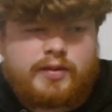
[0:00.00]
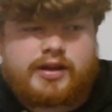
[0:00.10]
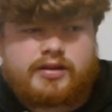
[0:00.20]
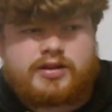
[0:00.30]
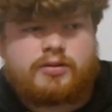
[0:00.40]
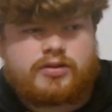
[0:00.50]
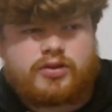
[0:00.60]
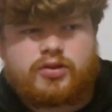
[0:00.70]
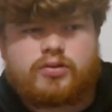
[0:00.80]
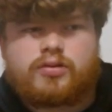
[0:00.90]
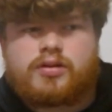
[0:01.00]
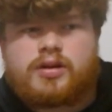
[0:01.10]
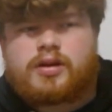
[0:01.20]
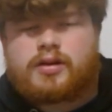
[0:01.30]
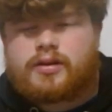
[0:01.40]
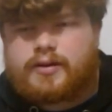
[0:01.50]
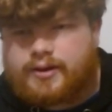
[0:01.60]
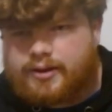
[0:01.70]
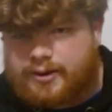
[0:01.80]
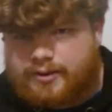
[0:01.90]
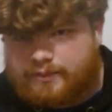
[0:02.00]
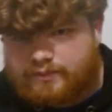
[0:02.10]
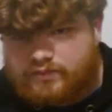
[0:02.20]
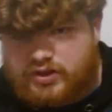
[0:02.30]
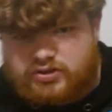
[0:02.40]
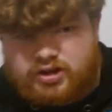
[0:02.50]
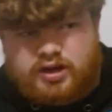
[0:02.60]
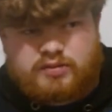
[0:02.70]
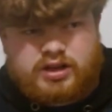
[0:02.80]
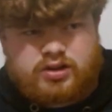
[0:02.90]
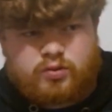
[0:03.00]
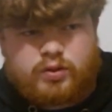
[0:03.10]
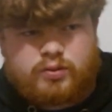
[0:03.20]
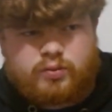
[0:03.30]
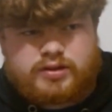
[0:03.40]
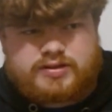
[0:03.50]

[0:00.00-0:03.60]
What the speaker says: make a deal with you. And trying to make it a win-win